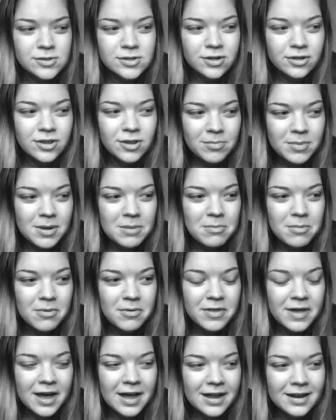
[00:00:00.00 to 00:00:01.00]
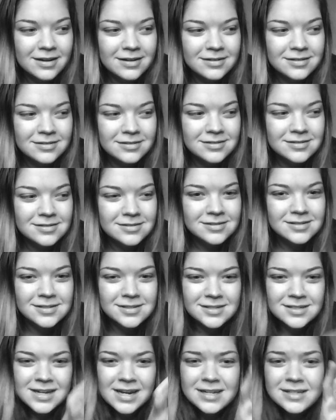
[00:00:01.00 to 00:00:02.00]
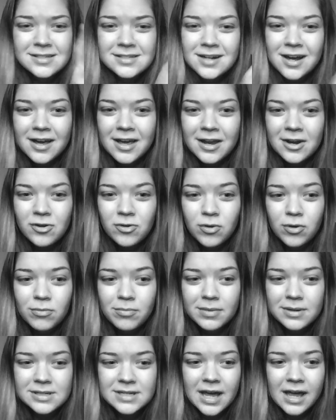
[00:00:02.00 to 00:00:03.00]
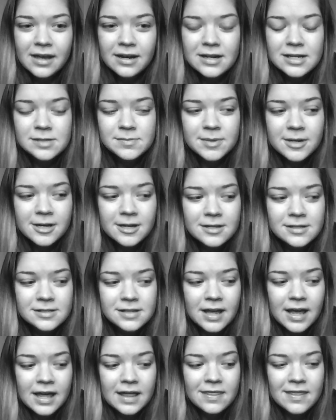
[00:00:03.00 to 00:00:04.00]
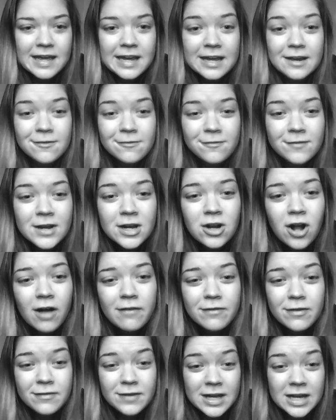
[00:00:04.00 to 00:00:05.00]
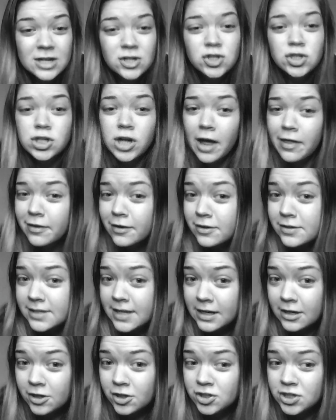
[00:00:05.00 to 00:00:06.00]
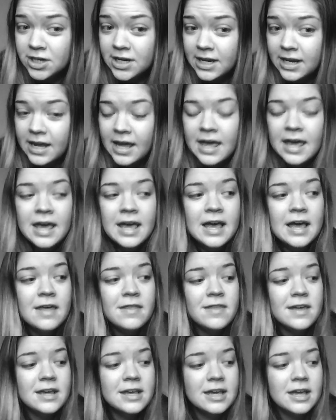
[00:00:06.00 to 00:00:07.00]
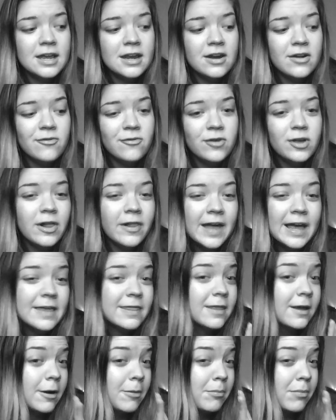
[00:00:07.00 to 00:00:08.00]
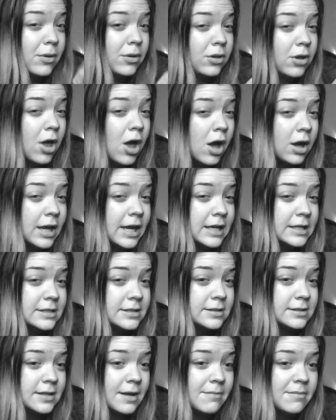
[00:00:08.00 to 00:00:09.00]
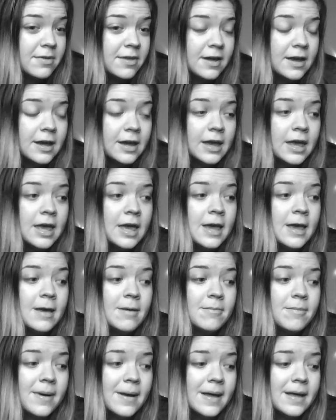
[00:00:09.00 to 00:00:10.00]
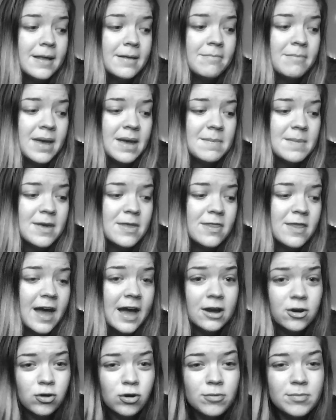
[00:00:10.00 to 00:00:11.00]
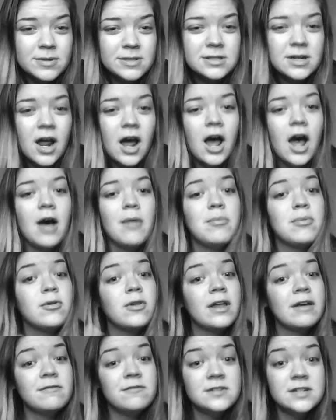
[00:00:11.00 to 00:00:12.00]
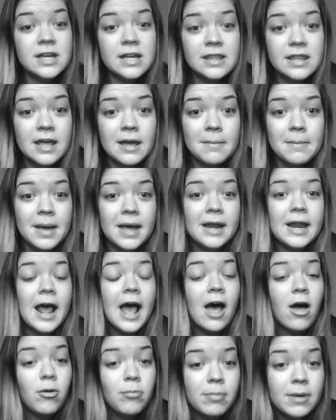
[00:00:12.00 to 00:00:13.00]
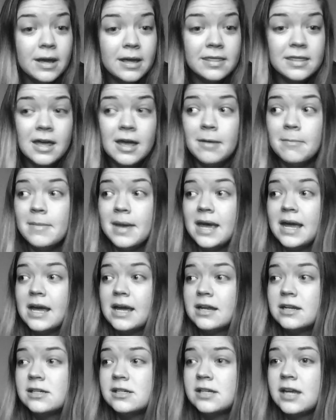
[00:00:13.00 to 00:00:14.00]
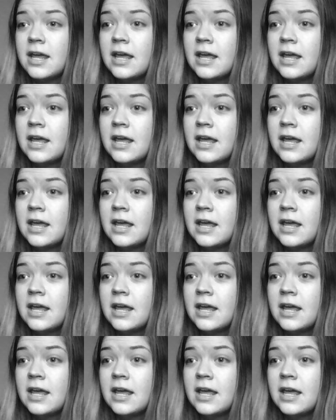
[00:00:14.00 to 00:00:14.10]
are the people that stay stuck in group mentalities because they can feed off of each other's energy. They can feel like they're belonging to something, but maybe that group is not uplifting them and helping them, and